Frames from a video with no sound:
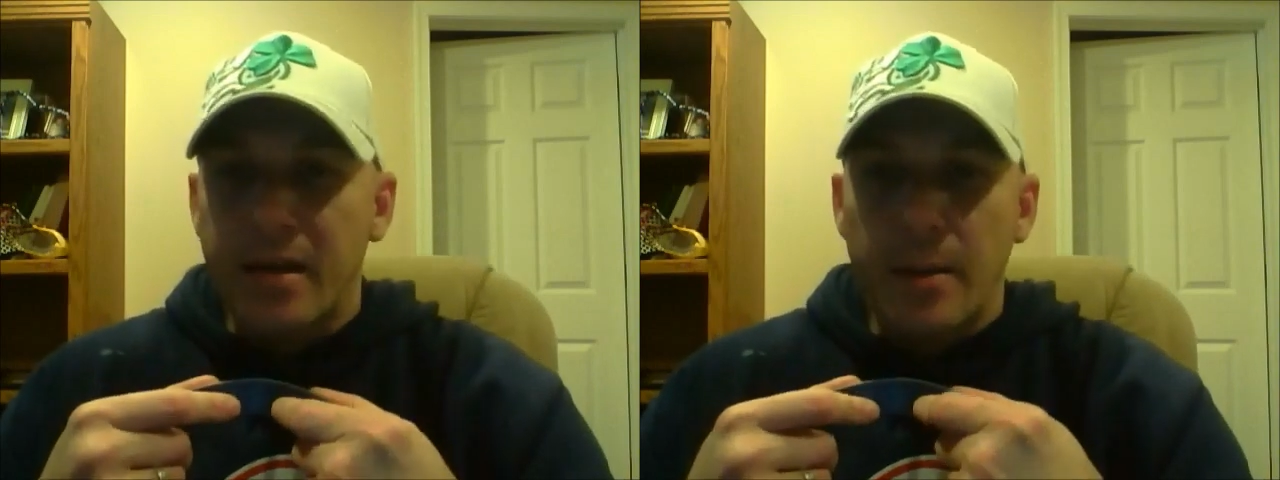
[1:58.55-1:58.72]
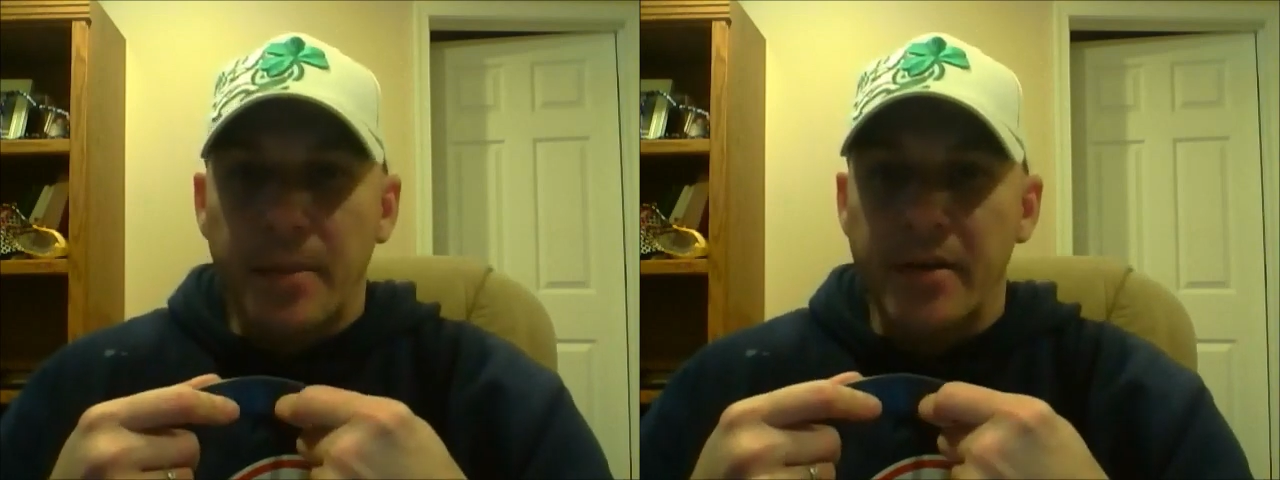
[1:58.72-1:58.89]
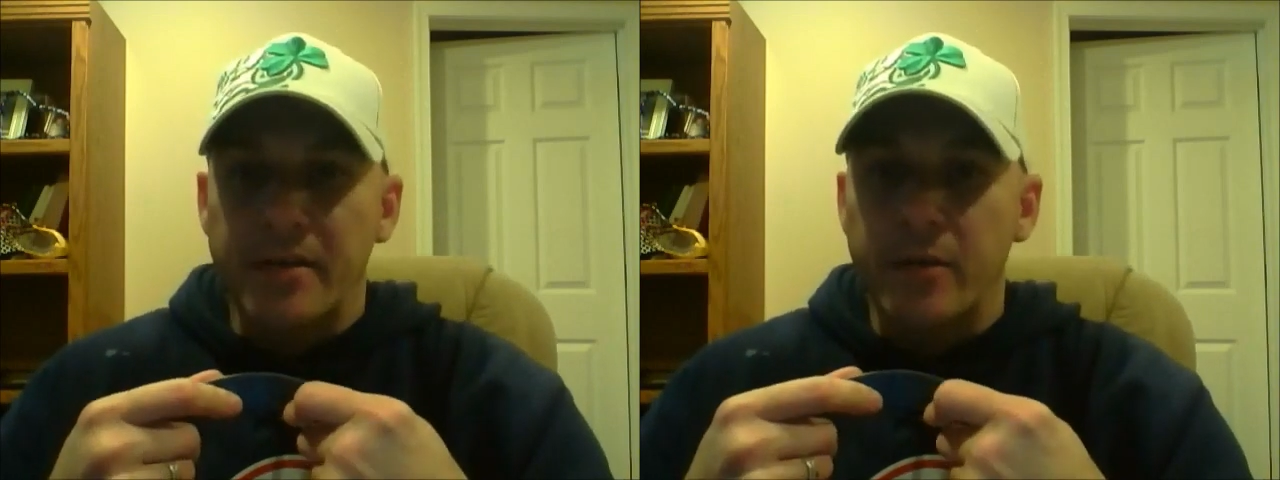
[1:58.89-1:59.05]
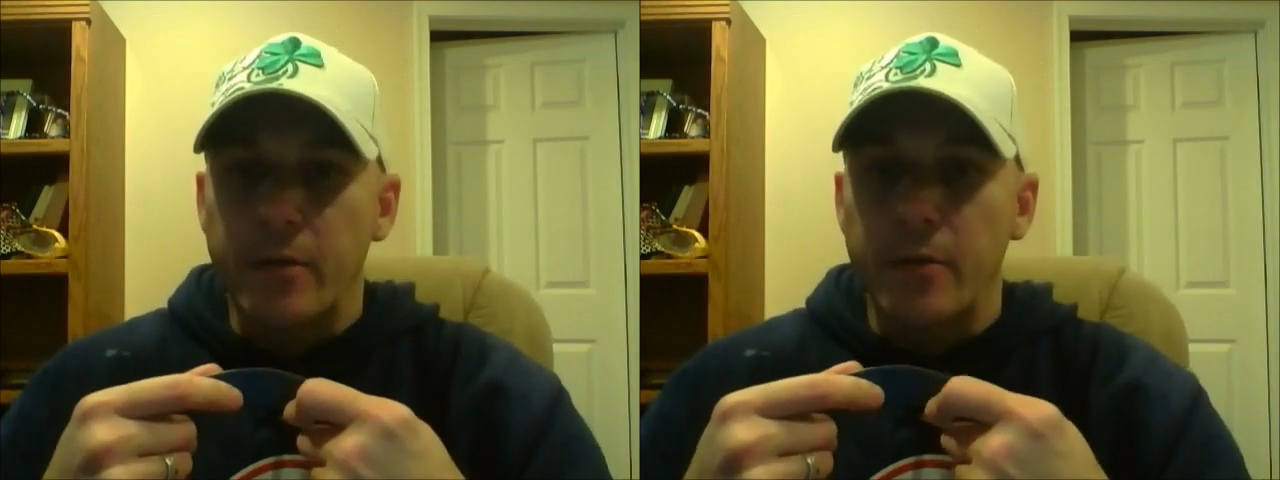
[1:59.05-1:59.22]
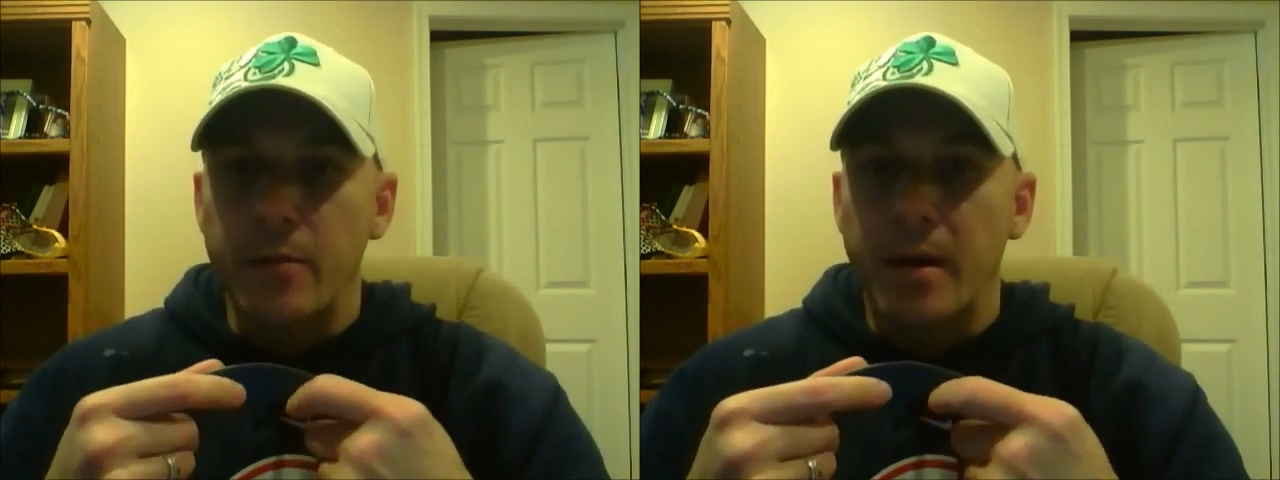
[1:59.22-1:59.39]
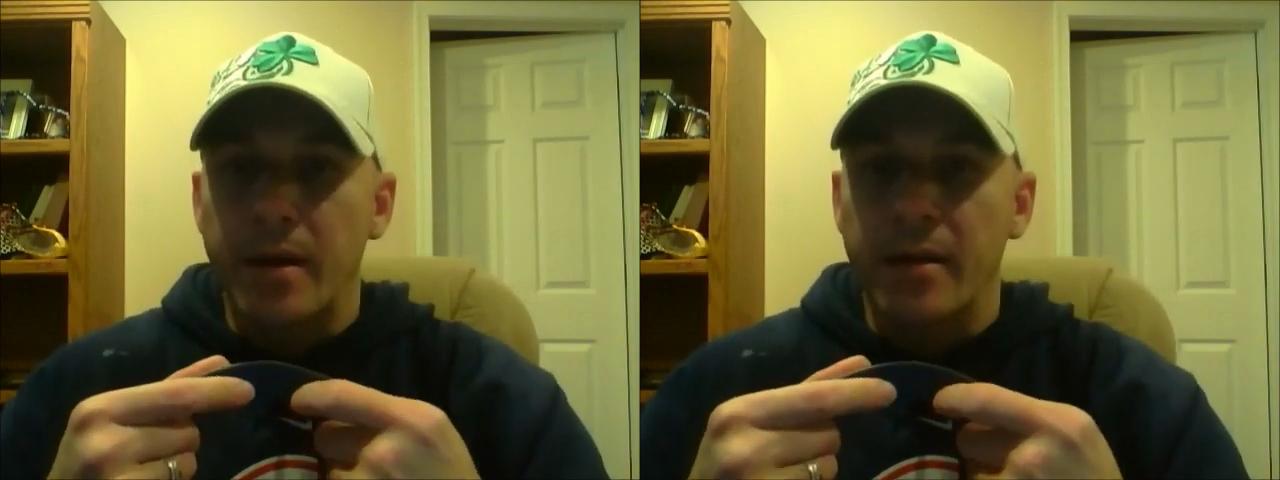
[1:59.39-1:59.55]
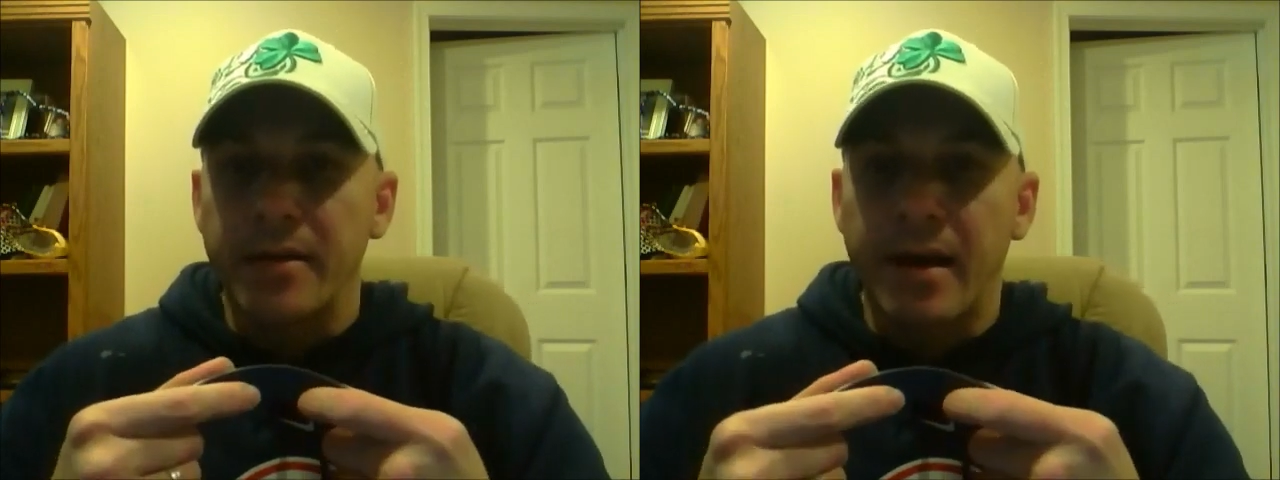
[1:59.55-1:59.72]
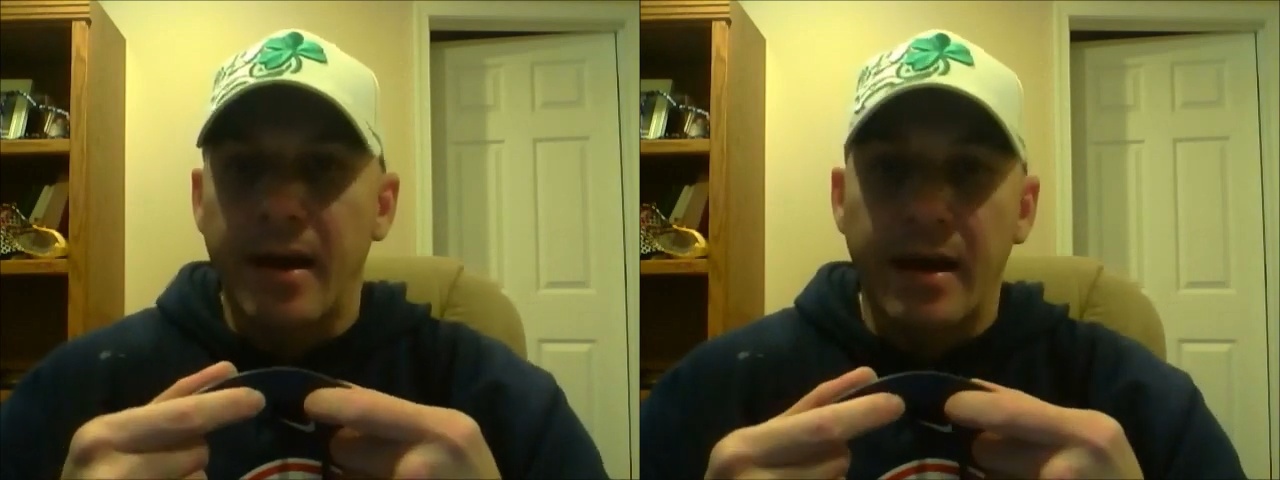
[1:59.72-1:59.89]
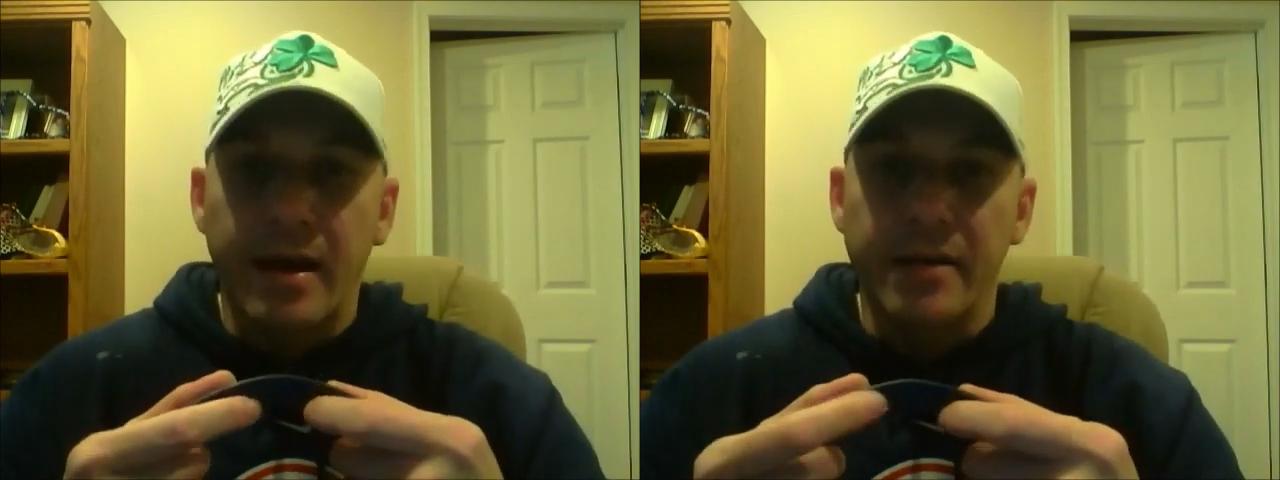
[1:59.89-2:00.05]
companies that do Maryland
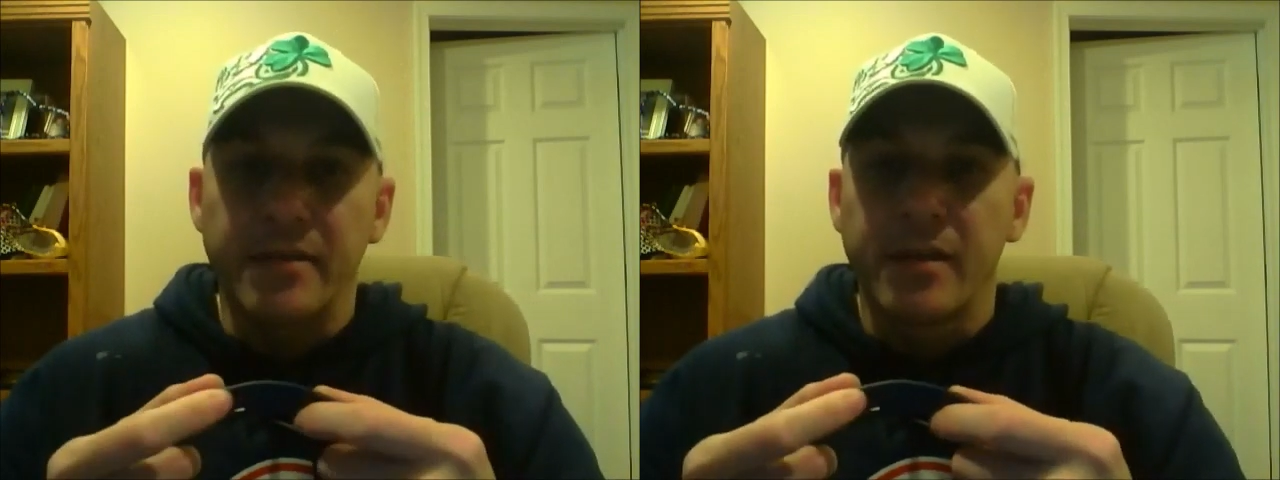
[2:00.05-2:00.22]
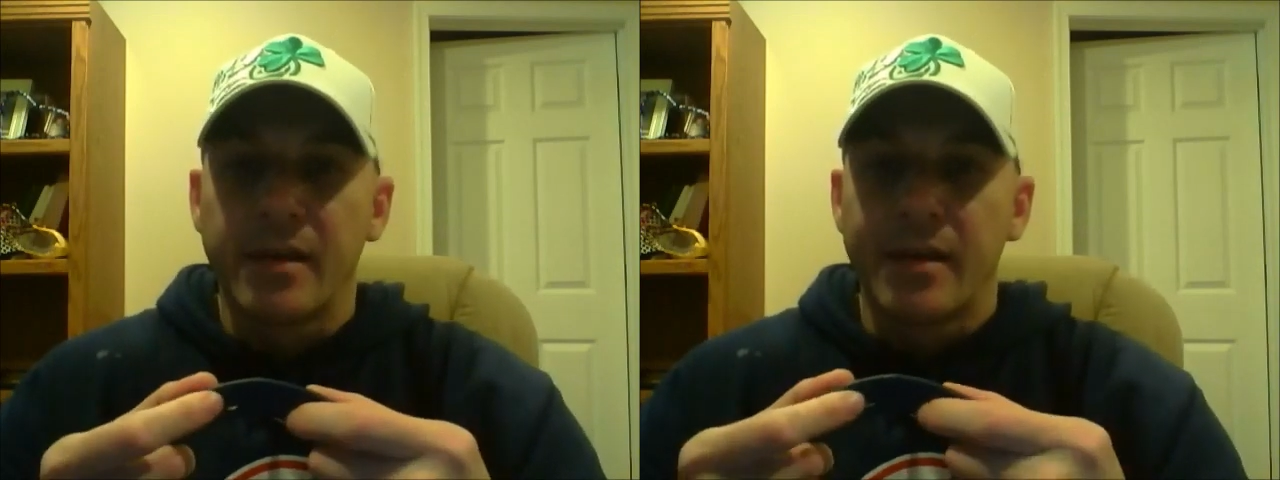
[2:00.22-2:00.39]
dyes,